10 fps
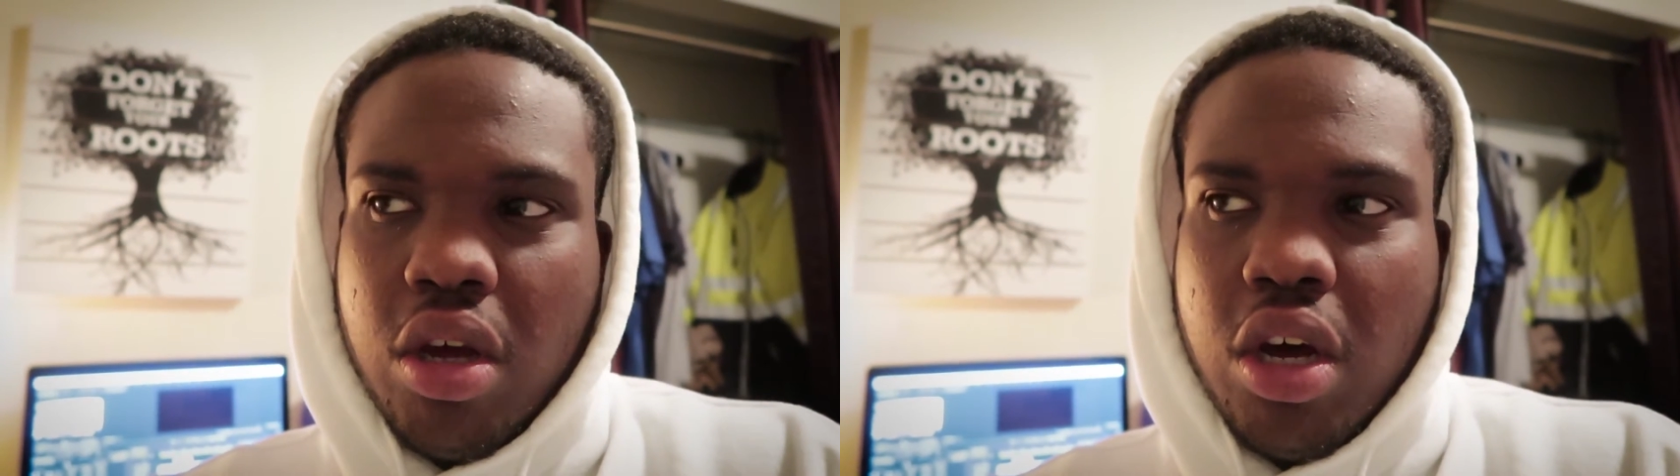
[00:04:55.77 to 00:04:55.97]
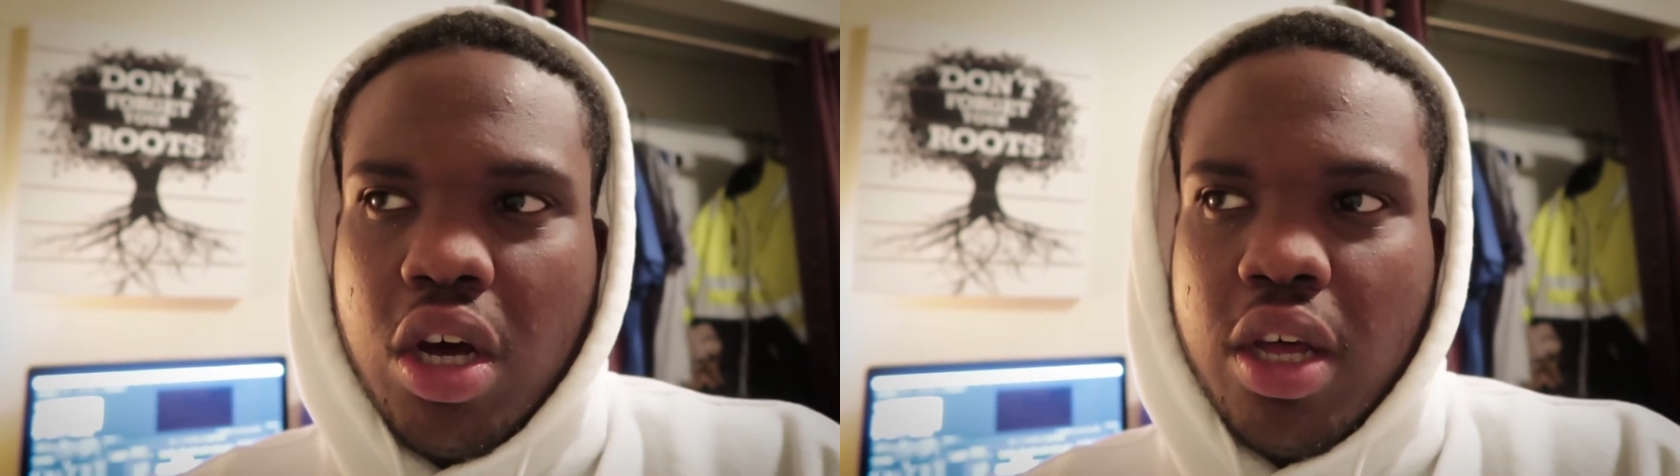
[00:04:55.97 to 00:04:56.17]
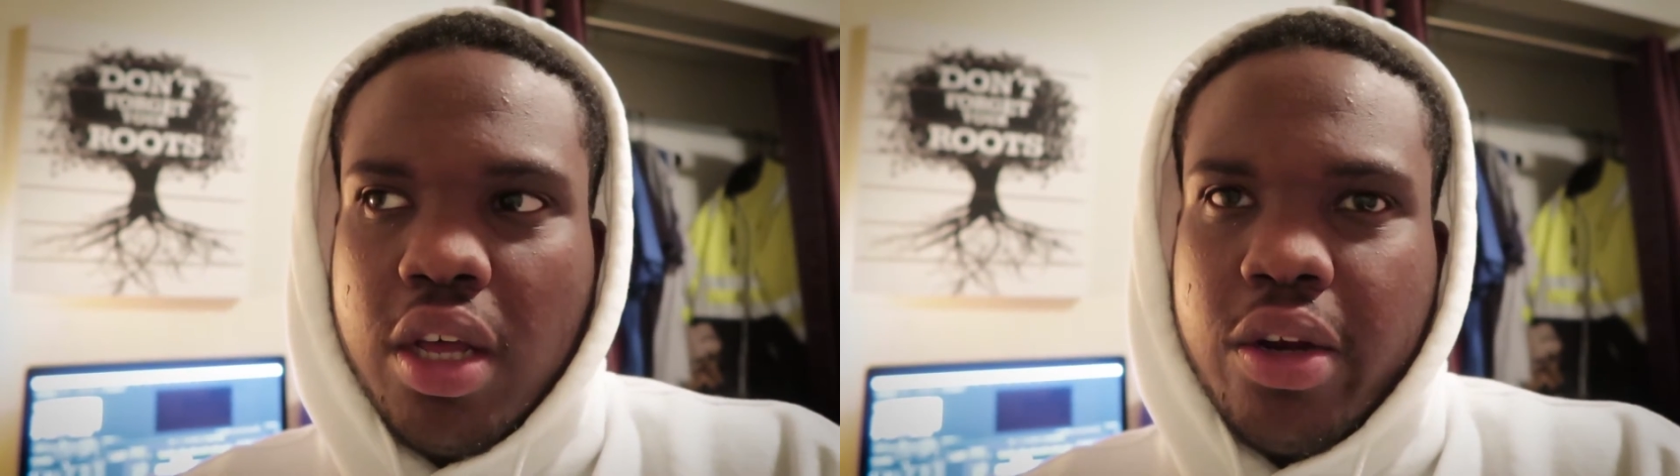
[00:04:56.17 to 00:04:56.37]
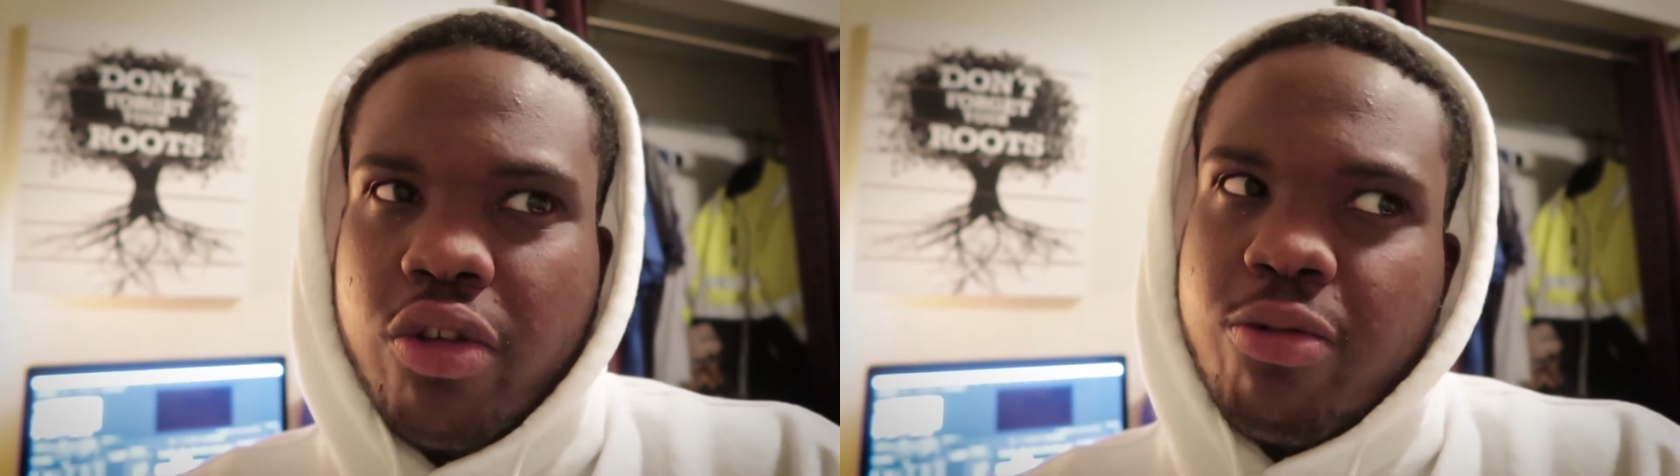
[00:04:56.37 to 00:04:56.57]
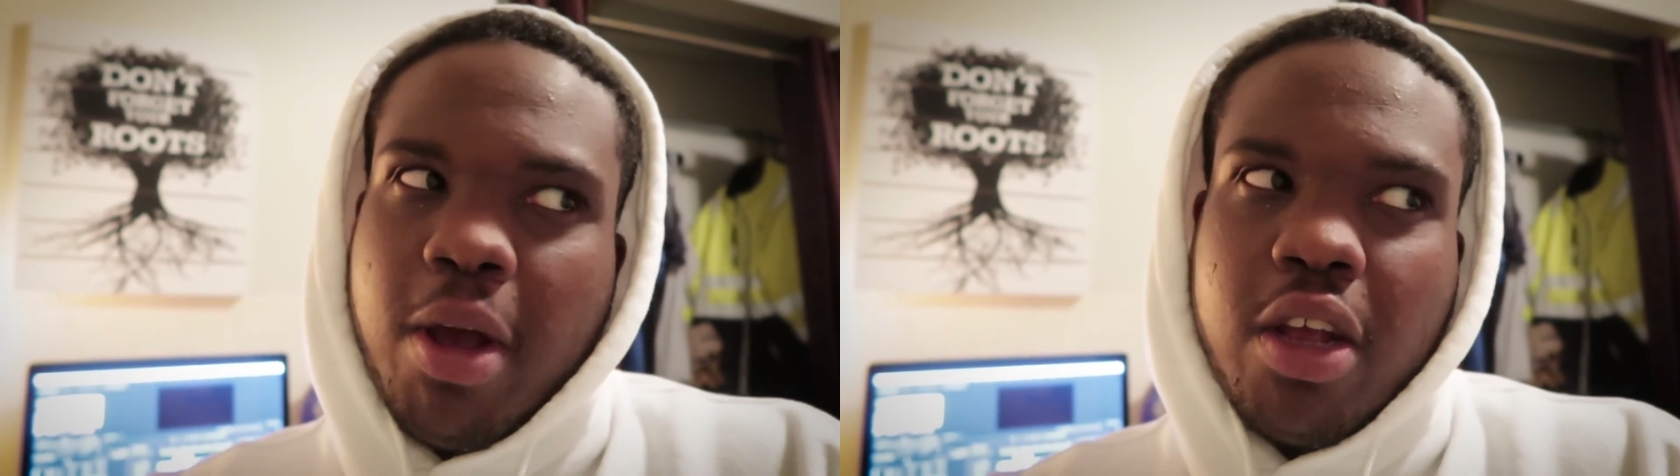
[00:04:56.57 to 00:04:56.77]
uh, in
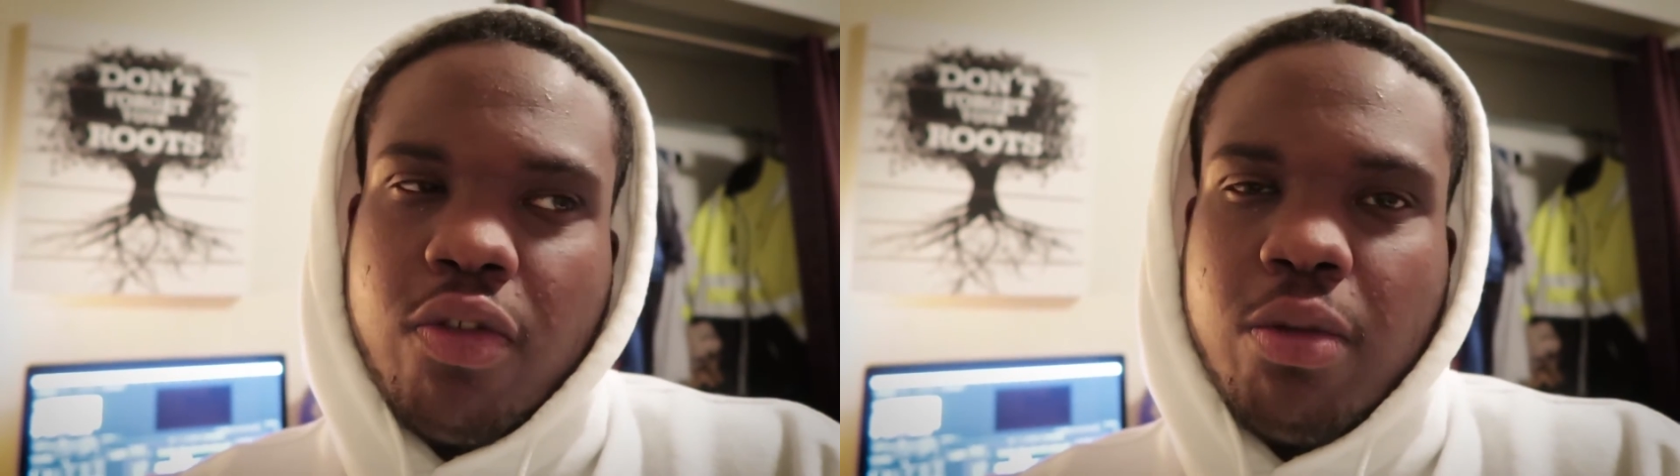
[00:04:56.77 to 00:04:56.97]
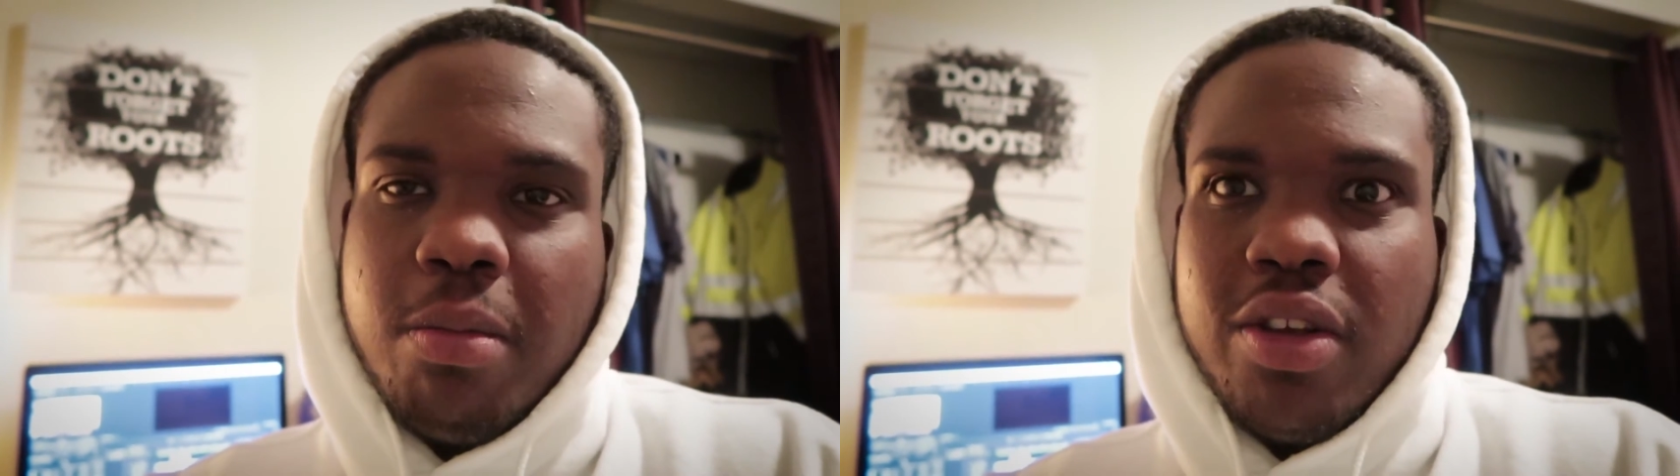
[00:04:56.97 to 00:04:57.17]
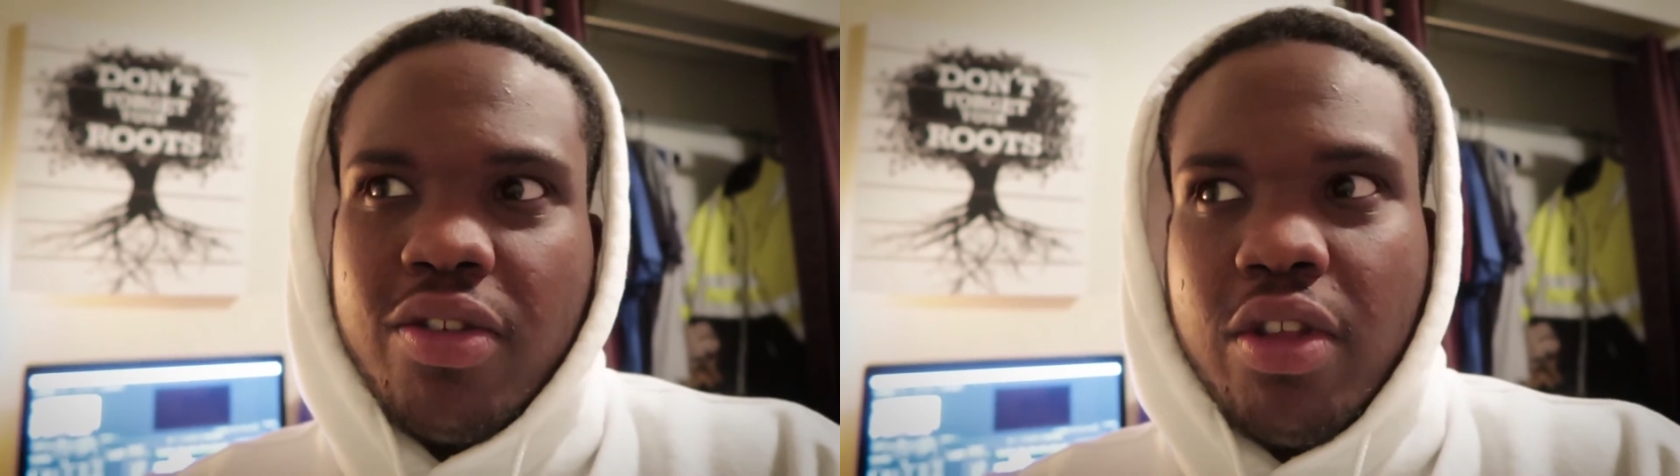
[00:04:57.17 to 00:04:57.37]
those past few months.